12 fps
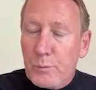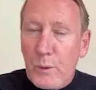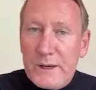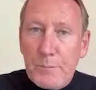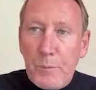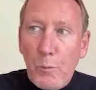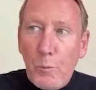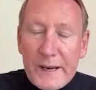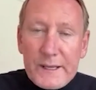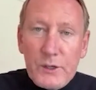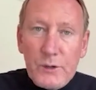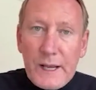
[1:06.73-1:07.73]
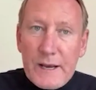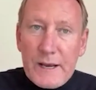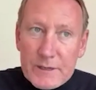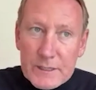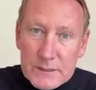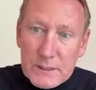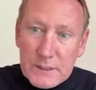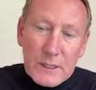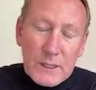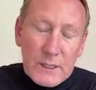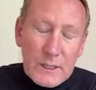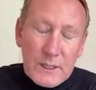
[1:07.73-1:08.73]
win the ball back in good areas
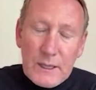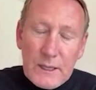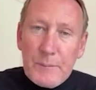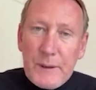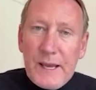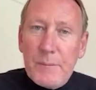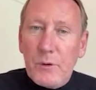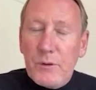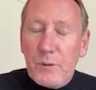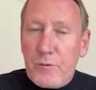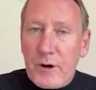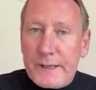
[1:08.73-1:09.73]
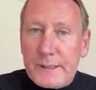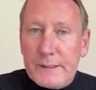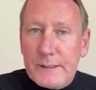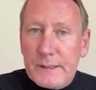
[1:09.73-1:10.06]
and hit them on the break.